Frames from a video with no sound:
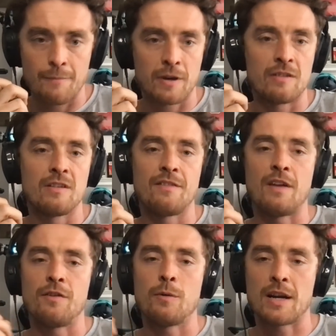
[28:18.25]
because if
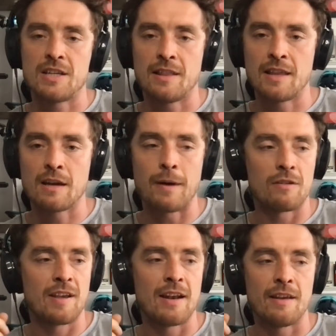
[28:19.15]
you actually think about
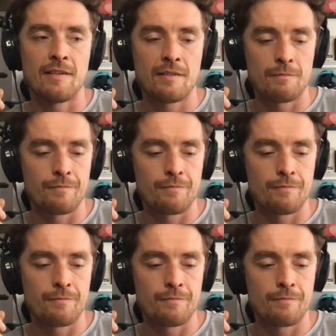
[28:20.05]
tennis,